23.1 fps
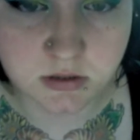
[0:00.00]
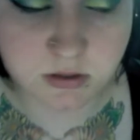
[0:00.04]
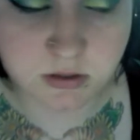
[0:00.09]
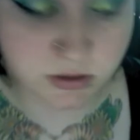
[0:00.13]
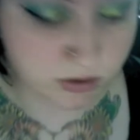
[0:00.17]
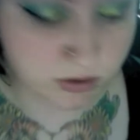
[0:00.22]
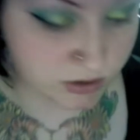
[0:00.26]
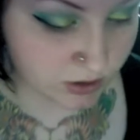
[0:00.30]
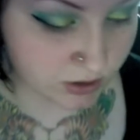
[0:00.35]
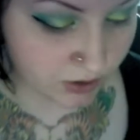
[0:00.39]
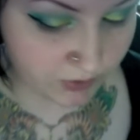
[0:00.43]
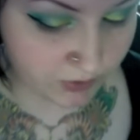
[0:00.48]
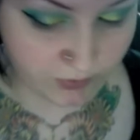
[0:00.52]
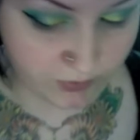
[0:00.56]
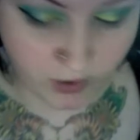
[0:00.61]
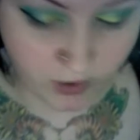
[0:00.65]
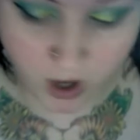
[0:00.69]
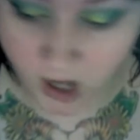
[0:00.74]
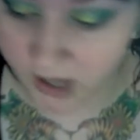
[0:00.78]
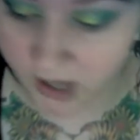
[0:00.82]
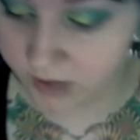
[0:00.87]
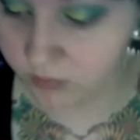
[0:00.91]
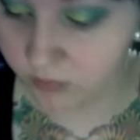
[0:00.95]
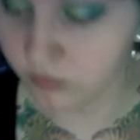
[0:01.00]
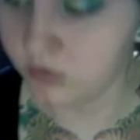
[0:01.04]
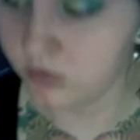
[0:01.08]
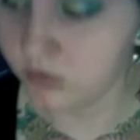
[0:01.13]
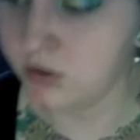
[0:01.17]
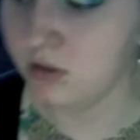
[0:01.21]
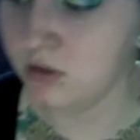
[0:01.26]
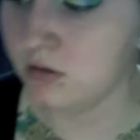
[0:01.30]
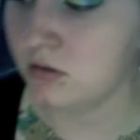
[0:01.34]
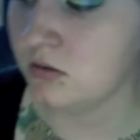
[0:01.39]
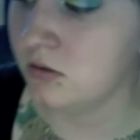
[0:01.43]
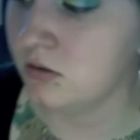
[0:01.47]
So I
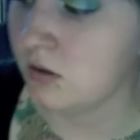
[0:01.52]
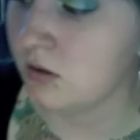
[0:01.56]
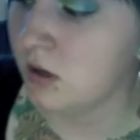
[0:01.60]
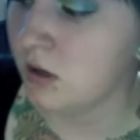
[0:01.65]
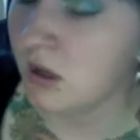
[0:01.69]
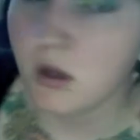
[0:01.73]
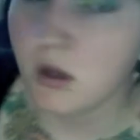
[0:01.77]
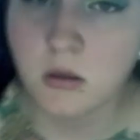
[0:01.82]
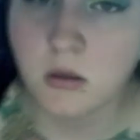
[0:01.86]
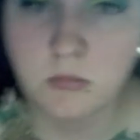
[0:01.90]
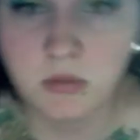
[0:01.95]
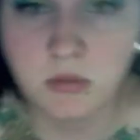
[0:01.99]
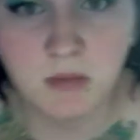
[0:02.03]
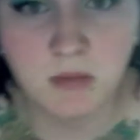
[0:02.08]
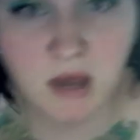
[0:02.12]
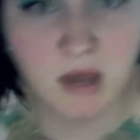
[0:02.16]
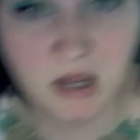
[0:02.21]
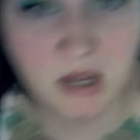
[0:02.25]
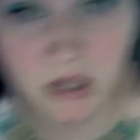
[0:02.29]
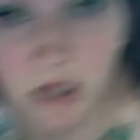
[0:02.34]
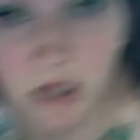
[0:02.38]
will be back